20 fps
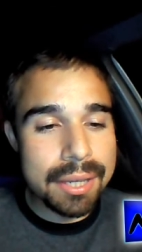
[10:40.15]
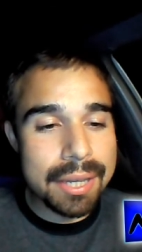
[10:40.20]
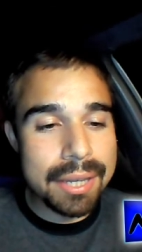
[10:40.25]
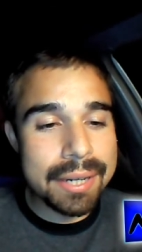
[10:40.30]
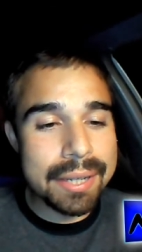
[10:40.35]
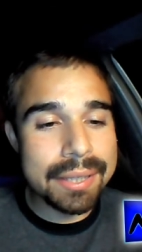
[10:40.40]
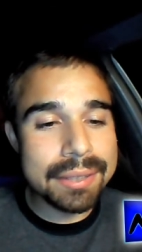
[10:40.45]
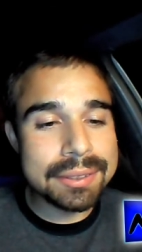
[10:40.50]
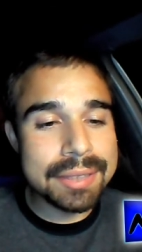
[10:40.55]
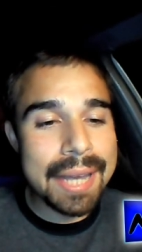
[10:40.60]

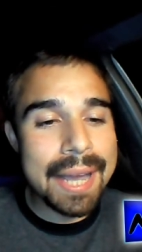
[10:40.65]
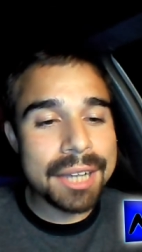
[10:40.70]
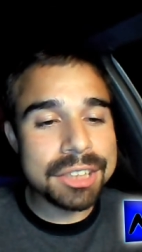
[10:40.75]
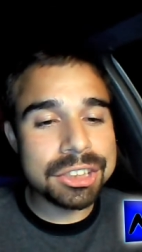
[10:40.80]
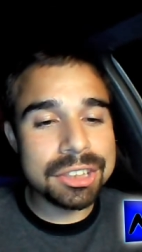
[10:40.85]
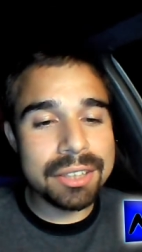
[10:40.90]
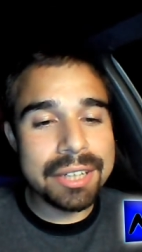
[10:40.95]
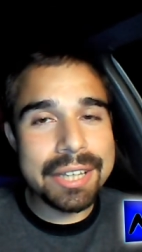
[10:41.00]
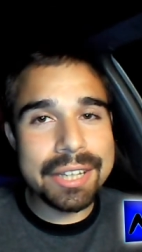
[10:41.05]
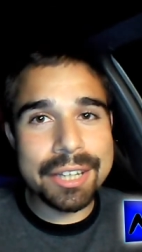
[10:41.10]
It is
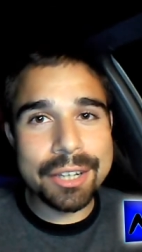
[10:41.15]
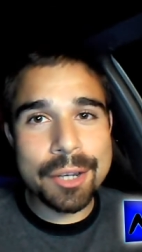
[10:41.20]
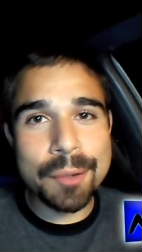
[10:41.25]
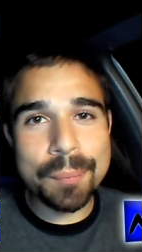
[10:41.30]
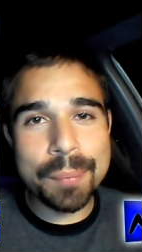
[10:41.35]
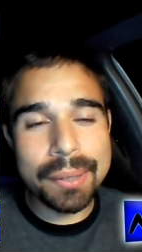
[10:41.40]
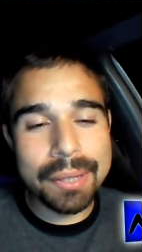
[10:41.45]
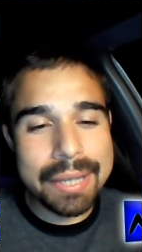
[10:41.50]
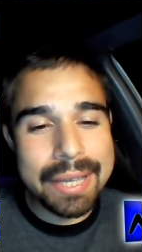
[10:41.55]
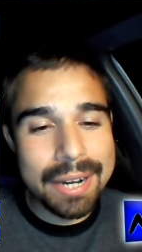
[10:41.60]
actually the
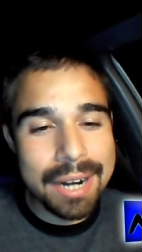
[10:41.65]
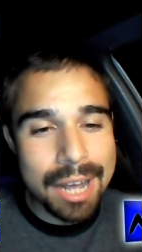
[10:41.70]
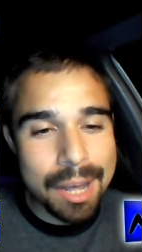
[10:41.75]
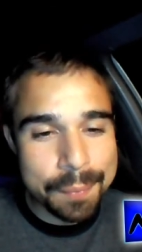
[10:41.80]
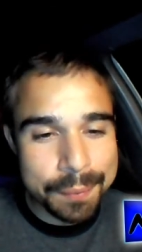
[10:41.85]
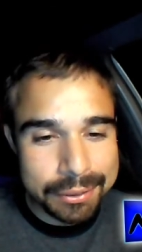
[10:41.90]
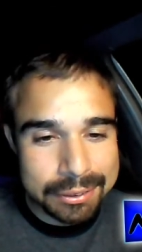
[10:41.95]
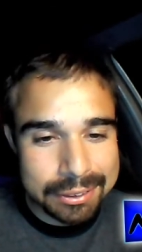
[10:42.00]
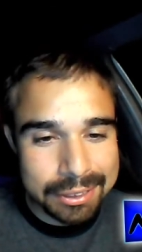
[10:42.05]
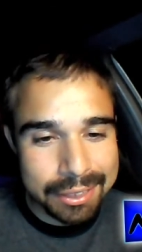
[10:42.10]
complete
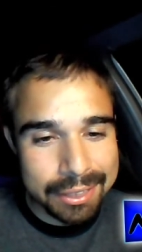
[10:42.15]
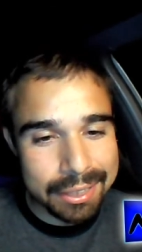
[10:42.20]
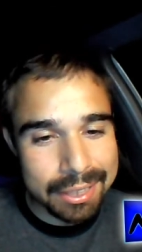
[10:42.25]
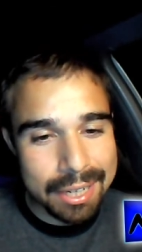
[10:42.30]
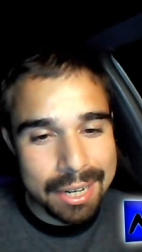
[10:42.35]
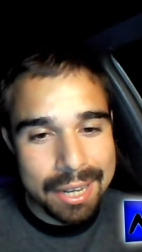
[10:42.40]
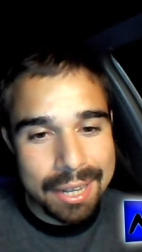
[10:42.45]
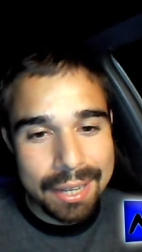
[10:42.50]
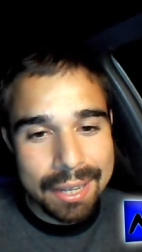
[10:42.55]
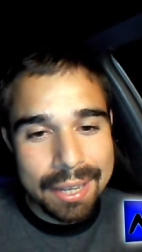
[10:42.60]

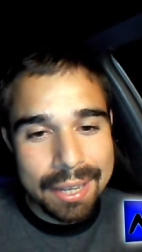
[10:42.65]
opposite.